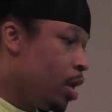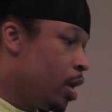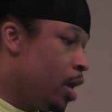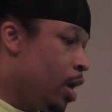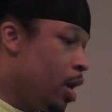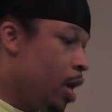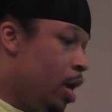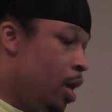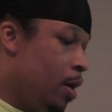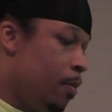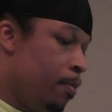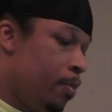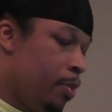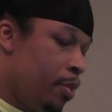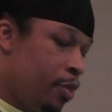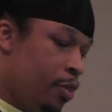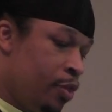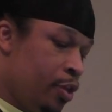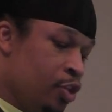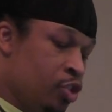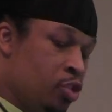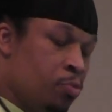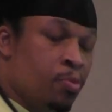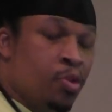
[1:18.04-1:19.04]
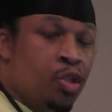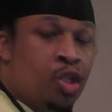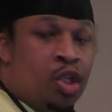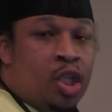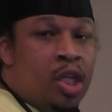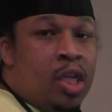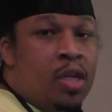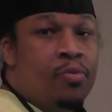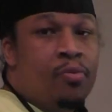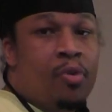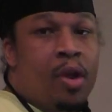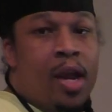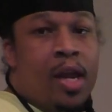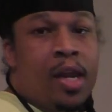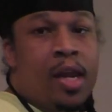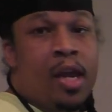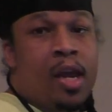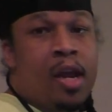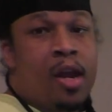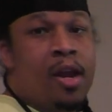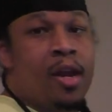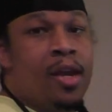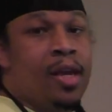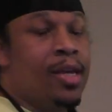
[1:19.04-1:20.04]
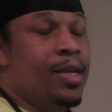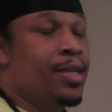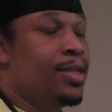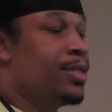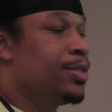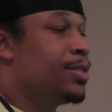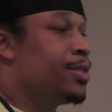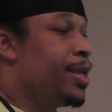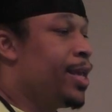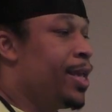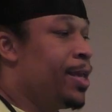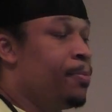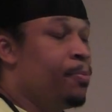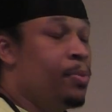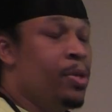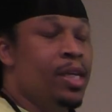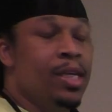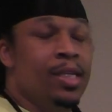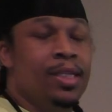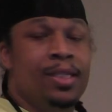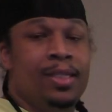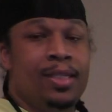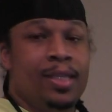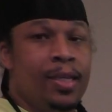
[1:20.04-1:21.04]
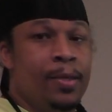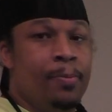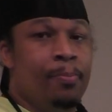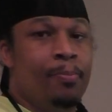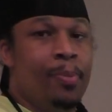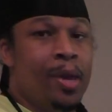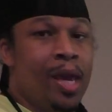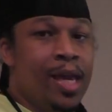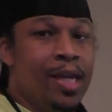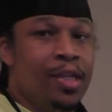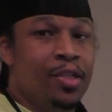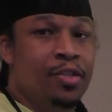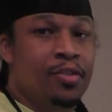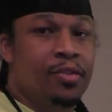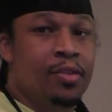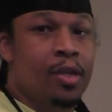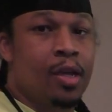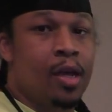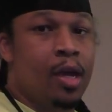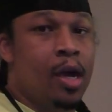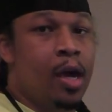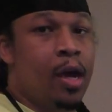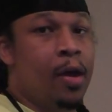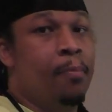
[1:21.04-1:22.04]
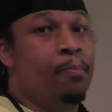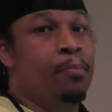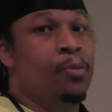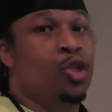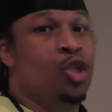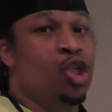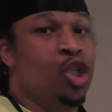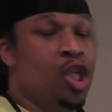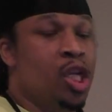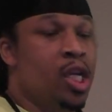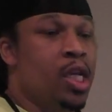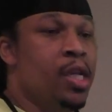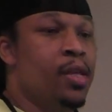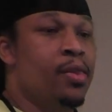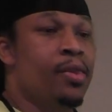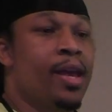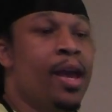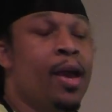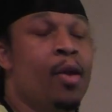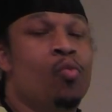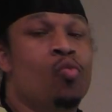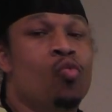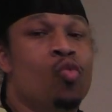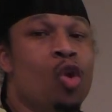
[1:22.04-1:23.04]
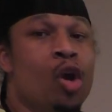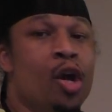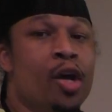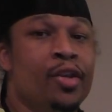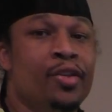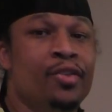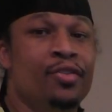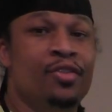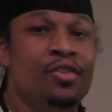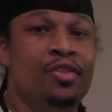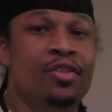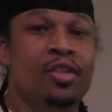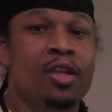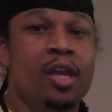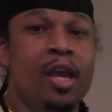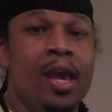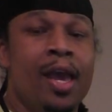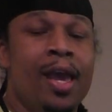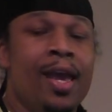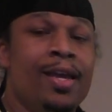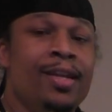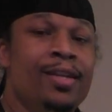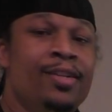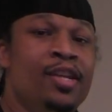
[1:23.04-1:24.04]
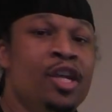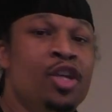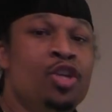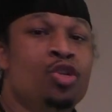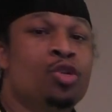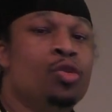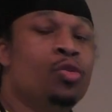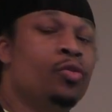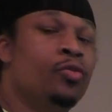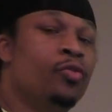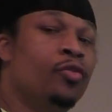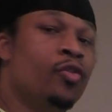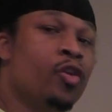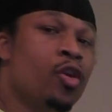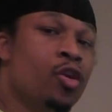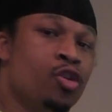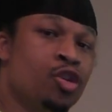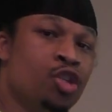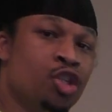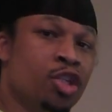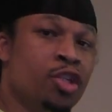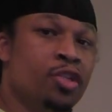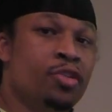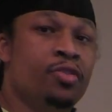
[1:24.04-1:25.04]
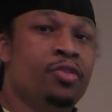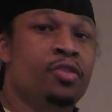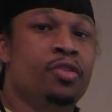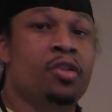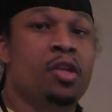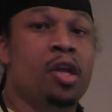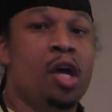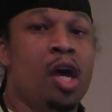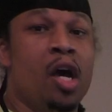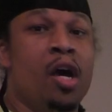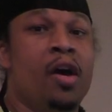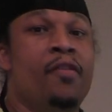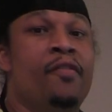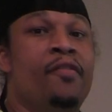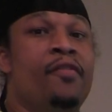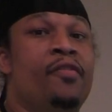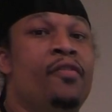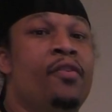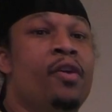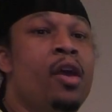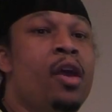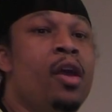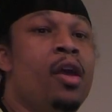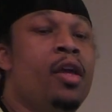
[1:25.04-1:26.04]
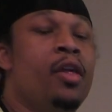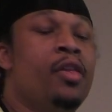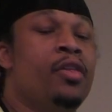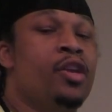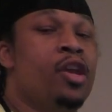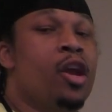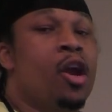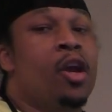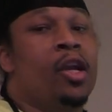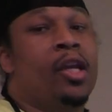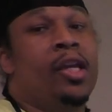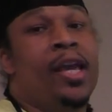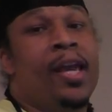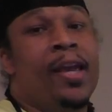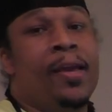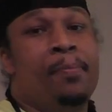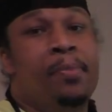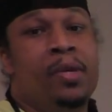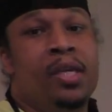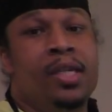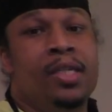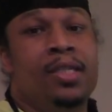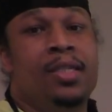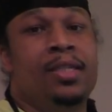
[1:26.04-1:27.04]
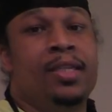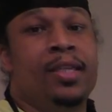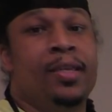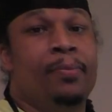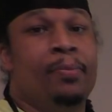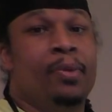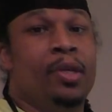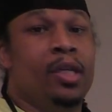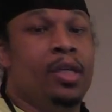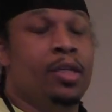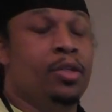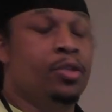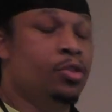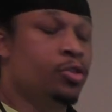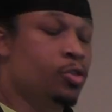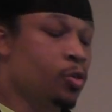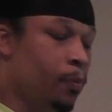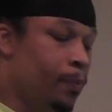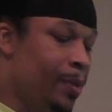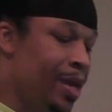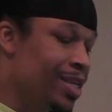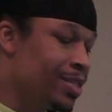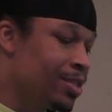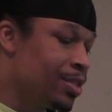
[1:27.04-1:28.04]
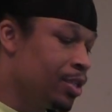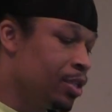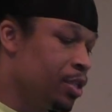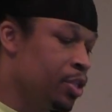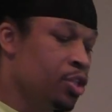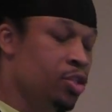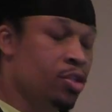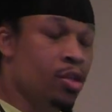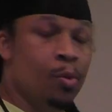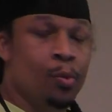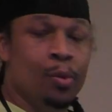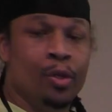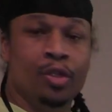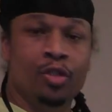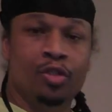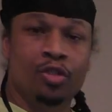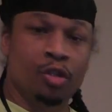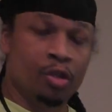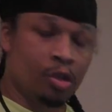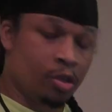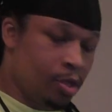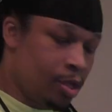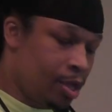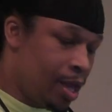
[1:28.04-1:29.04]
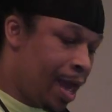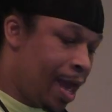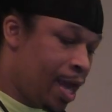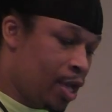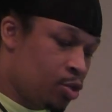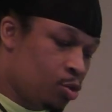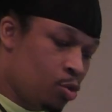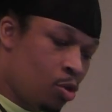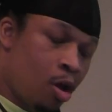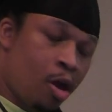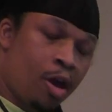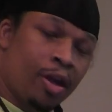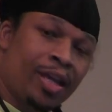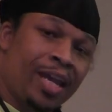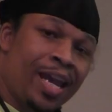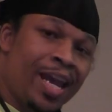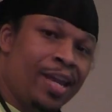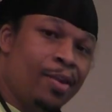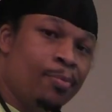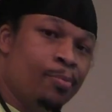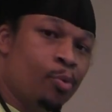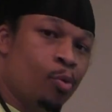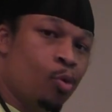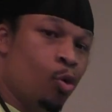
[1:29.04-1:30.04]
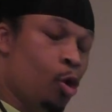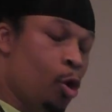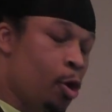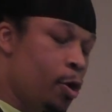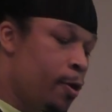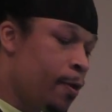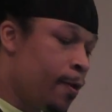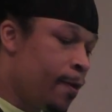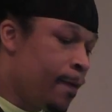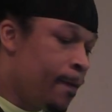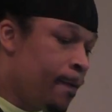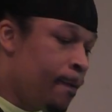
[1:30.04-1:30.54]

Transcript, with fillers: Um, this machine right here is a PC-based uh, machine that runs digital versions of the arcade PCB. So basically someone took an actual arcade board,